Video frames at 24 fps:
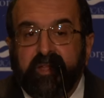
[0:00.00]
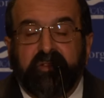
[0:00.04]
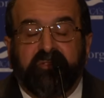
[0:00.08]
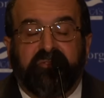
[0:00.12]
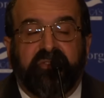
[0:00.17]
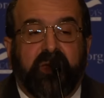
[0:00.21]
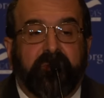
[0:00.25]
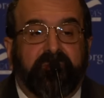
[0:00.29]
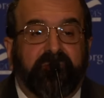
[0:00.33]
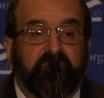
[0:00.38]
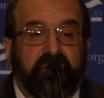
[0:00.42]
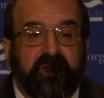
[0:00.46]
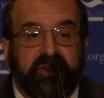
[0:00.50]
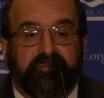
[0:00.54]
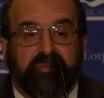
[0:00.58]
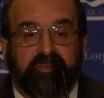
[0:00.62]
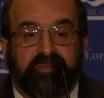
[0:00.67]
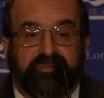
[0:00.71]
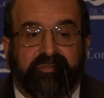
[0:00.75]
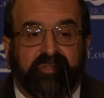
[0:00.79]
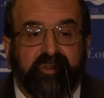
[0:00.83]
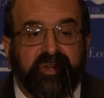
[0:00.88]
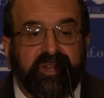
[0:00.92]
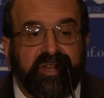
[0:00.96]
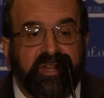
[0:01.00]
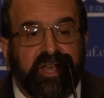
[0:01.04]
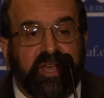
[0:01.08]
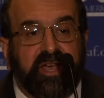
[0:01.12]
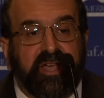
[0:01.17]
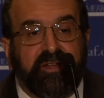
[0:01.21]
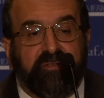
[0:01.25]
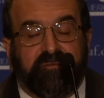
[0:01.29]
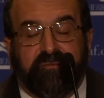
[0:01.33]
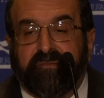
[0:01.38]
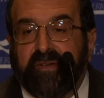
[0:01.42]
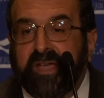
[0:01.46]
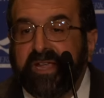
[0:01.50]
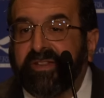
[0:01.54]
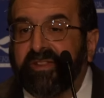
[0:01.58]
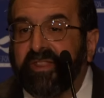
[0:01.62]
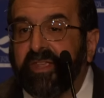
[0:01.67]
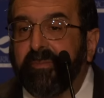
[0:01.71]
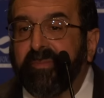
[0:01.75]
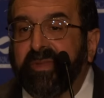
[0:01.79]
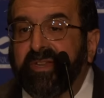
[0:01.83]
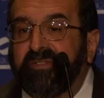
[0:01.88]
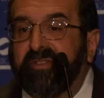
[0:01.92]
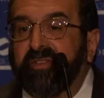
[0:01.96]
Chapter 8, verse 39 fight
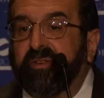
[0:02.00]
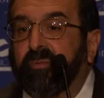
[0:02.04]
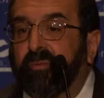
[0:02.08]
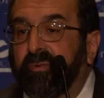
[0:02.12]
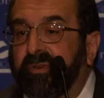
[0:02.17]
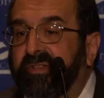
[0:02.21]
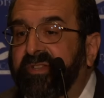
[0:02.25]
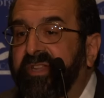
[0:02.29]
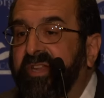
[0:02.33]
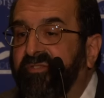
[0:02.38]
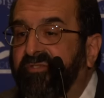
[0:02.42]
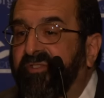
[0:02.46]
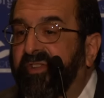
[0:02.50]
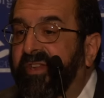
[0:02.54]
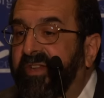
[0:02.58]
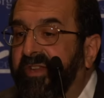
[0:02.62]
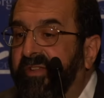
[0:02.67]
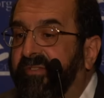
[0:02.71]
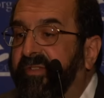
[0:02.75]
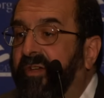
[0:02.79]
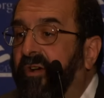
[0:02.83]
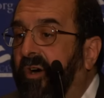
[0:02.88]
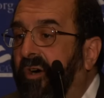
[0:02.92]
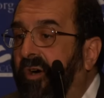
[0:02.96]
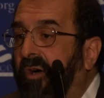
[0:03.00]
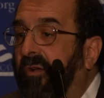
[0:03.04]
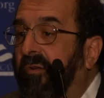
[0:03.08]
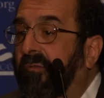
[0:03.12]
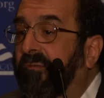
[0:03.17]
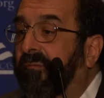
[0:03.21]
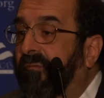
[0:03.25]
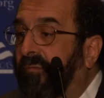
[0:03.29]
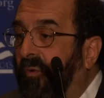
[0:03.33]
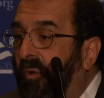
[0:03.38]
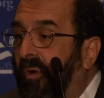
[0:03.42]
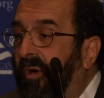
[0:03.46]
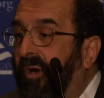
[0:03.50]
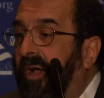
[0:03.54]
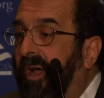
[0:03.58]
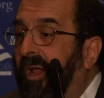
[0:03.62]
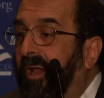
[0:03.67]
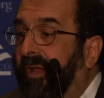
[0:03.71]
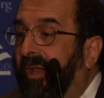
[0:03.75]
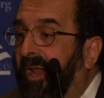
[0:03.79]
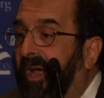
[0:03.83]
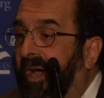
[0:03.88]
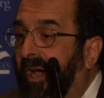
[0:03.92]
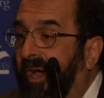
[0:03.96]
them until religion is all for
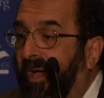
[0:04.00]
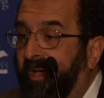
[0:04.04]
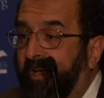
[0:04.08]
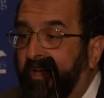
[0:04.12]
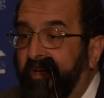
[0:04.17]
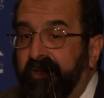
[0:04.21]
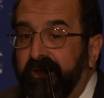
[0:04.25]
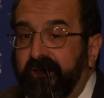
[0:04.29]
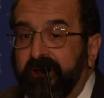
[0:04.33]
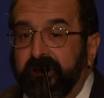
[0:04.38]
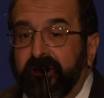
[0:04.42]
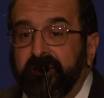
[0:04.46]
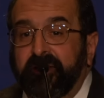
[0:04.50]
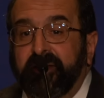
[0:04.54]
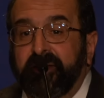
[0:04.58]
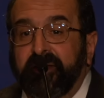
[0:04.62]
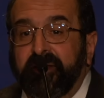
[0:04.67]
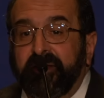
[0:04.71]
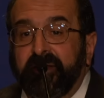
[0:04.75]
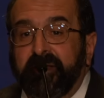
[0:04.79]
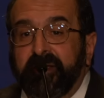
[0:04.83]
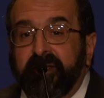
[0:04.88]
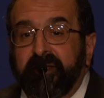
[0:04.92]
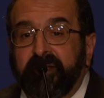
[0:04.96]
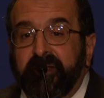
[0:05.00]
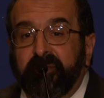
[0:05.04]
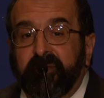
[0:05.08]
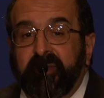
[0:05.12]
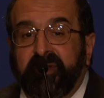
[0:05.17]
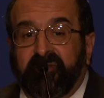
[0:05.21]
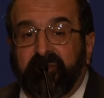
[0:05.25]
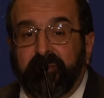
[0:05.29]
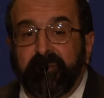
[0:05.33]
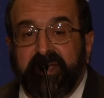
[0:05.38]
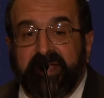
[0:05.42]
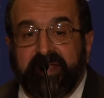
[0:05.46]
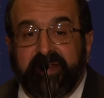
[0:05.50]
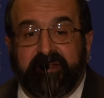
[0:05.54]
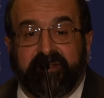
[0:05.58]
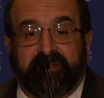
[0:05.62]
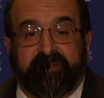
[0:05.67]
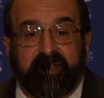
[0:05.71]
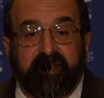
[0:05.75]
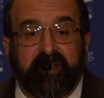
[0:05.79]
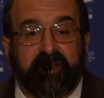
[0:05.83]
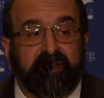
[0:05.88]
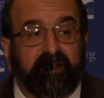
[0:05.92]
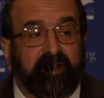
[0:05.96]
Allah, which
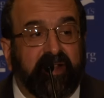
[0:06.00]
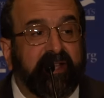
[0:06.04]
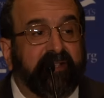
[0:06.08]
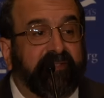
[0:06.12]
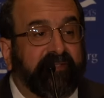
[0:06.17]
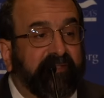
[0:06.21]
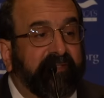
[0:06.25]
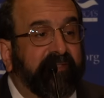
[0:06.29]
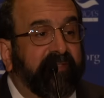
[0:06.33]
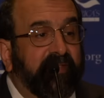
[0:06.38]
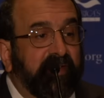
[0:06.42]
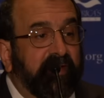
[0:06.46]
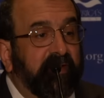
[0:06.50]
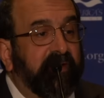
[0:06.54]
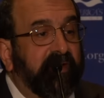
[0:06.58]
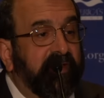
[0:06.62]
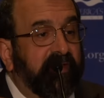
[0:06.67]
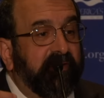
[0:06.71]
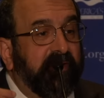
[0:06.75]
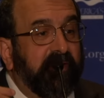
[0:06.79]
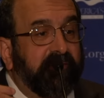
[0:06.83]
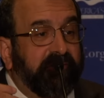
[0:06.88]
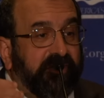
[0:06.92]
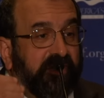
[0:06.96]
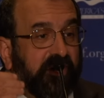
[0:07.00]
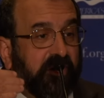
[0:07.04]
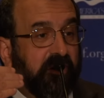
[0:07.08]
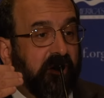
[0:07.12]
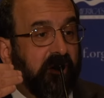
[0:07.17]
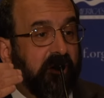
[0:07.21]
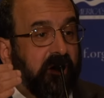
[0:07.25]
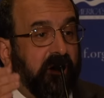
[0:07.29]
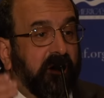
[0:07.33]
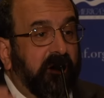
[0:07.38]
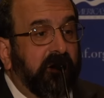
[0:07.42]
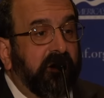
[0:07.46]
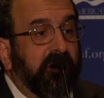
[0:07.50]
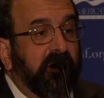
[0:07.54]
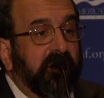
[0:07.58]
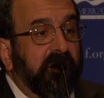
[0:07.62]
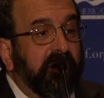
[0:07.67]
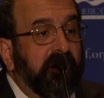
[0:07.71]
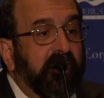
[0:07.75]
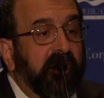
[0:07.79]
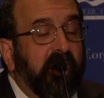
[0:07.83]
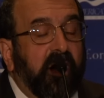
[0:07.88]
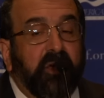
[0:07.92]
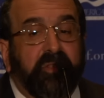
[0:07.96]
means unless there is, if there are
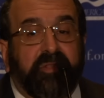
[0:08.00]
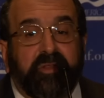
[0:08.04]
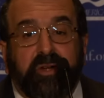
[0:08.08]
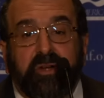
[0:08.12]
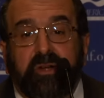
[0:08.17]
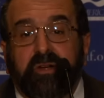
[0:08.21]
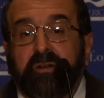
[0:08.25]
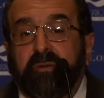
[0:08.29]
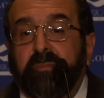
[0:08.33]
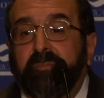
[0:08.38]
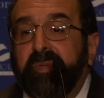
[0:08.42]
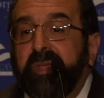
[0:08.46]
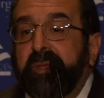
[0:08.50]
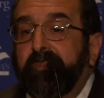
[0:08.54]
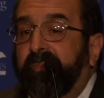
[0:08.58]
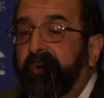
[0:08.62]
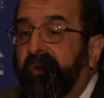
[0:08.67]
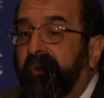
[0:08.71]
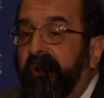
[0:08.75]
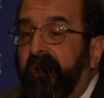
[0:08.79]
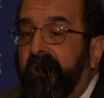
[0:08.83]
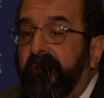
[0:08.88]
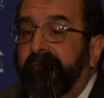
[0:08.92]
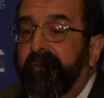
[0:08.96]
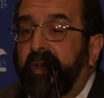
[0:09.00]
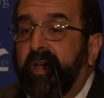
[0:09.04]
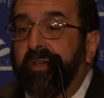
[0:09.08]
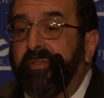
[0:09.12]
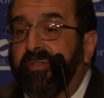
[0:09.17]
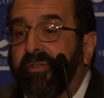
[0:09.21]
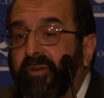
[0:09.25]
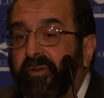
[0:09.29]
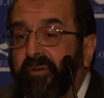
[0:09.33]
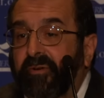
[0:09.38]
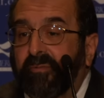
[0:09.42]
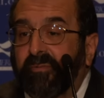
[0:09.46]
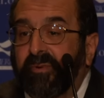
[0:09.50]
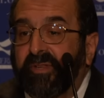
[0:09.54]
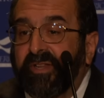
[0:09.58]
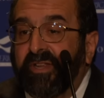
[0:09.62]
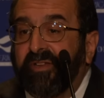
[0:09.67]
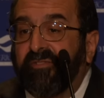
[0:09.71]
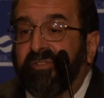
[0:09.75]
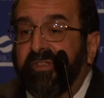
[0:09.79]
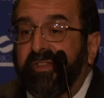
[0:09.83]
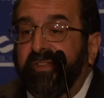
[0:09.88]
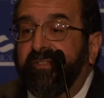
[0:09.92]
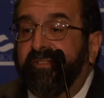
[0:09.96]
other people of other
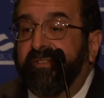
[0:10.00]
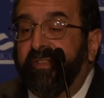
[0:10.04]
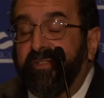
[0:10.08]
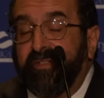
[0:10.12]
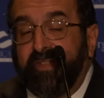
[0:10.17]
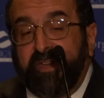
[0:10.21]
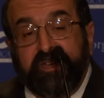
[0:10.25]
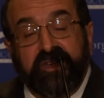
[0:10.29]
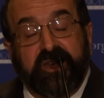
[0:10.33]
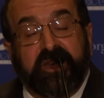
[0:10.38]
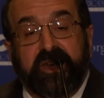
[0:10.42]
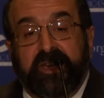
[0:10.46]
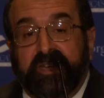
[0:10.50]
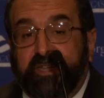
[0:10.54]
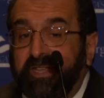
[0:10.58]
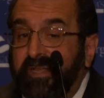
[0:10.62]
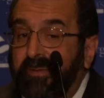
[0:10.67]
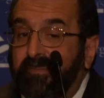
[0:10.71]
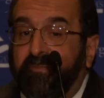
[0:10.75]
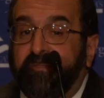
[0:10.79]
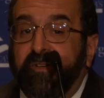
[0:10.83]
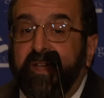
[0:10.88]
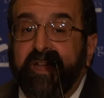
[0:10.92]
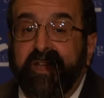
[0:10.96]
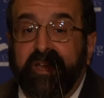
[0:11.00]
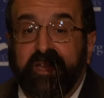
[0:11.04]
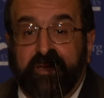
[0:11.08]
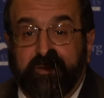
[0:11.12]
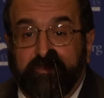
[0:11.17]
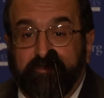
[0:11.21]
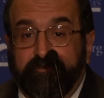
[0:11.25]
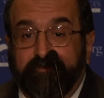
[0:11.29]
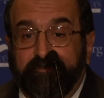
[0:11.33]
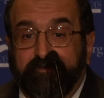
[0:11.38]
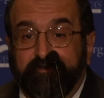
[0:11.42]
religions, then you got to keep fighting.